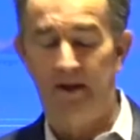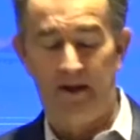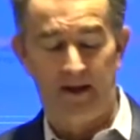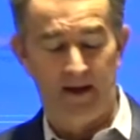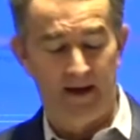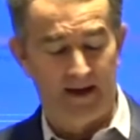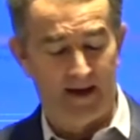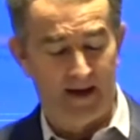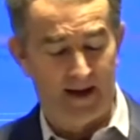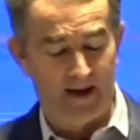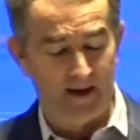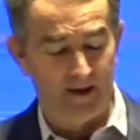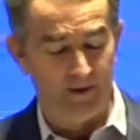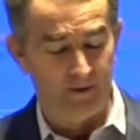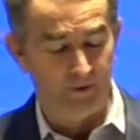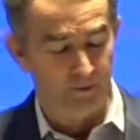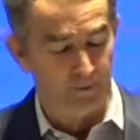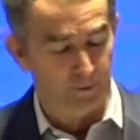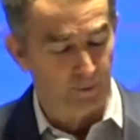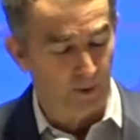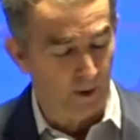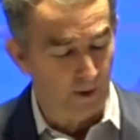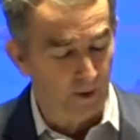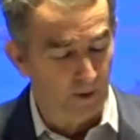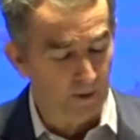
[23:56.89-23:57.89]
in a
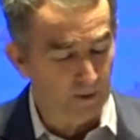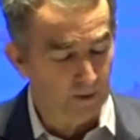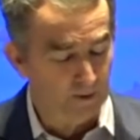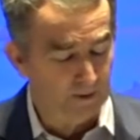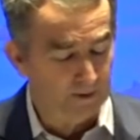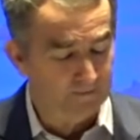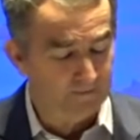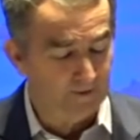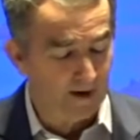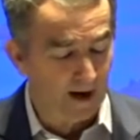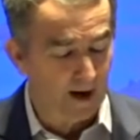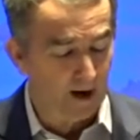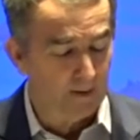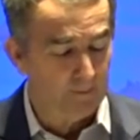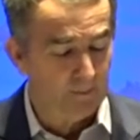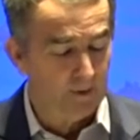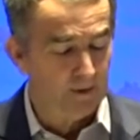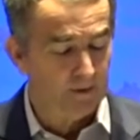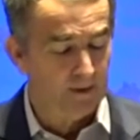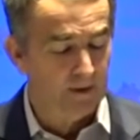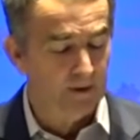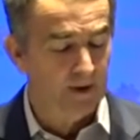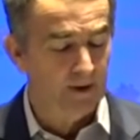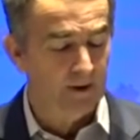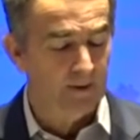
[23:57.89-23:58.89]
stronger
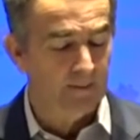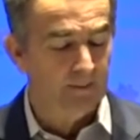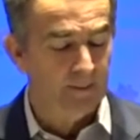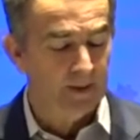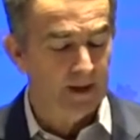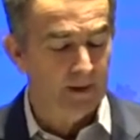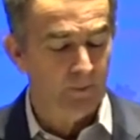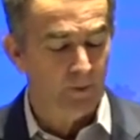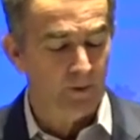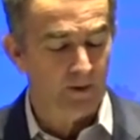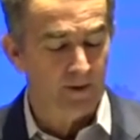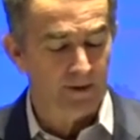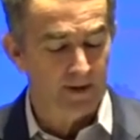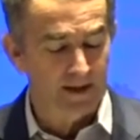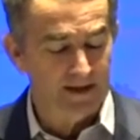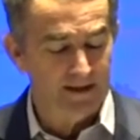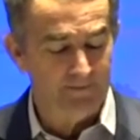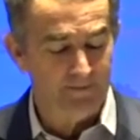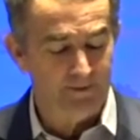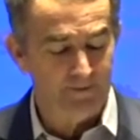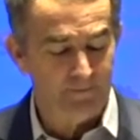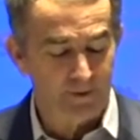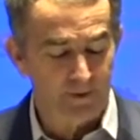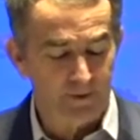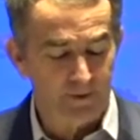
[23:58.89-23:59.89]
environment, mean we're leaving